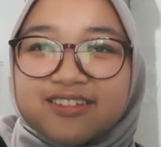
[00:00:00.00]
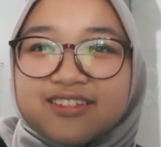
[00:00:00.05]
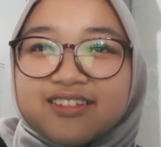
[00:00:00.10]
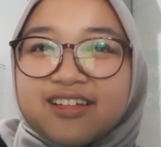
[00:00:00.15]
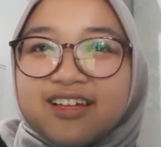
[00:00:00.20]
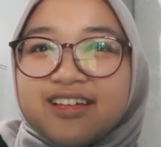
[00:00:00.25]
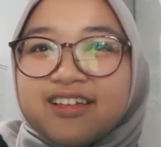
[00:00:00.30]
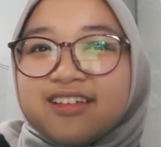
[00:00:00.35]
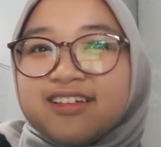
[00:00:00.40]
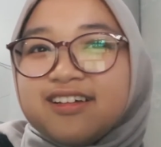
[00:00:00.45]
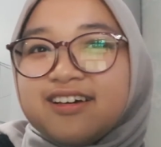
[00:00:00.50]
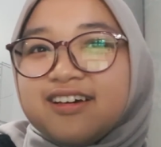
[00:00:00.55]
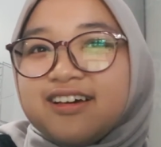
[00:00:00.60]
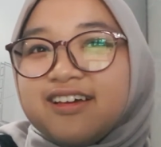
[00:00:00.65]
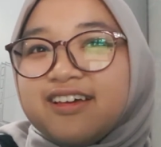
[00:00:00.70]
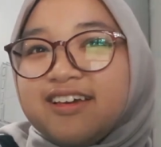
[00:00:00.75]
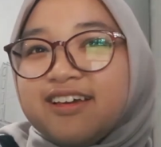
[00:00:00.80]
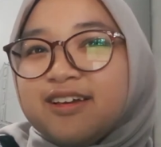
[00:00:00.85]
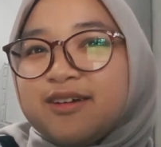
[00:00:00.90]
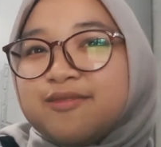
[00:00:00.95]
Like,
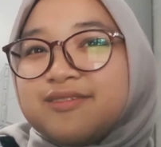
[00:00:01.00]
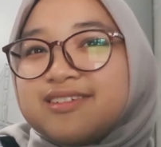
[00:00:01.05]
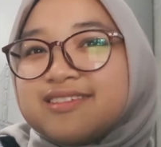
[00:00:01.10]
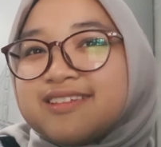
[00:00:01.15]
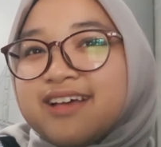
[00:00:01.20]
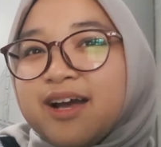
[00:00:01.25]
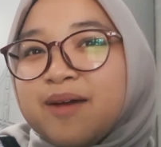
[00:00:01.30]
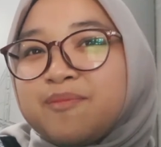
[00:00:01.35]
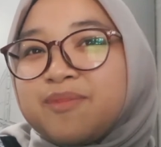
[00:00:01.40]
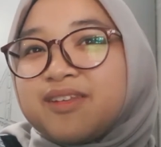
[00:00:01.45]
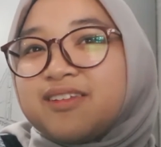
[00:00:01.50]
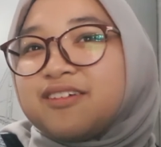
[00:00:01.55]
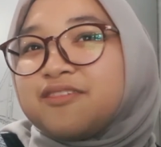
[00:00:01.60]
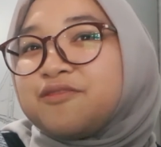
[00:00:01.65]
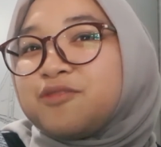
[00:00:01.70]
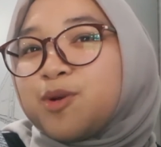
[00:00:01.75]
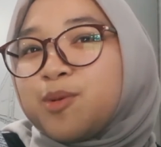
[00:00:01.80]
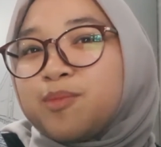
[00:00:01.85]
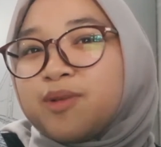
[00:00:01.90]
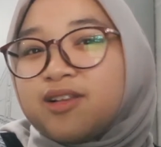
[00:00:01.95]
it was happening
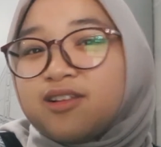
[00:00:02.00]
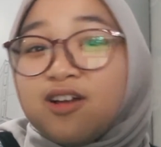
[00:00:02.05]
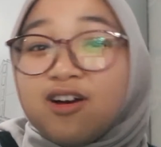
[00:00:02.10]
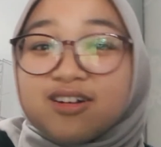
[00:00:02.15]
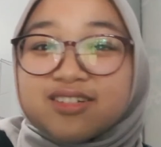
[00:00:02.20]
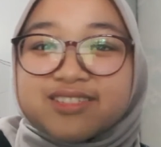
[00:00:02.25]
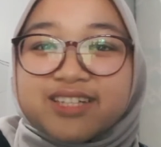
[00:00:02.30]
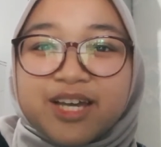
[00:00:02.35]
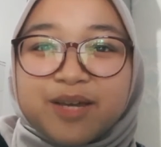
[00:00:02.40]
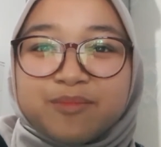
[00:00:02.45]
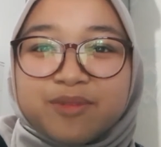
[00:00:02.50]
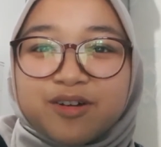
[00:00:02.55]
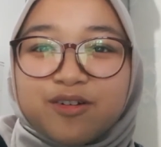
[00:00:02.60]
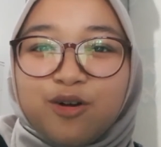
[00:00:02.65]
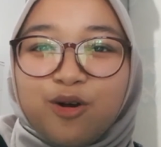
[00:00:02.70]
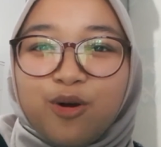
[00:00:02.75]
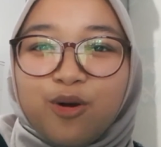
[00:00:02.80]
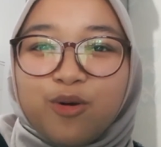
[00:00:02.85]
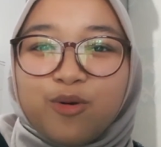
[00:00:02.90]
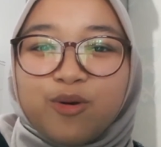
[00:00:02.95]
from a long time
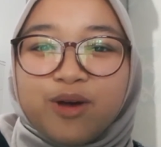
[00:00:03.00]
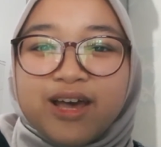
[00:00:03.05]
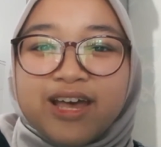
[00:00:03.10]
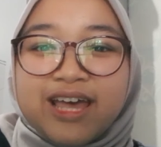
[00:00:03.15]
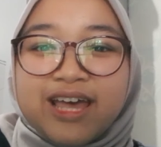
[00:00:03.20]
ago.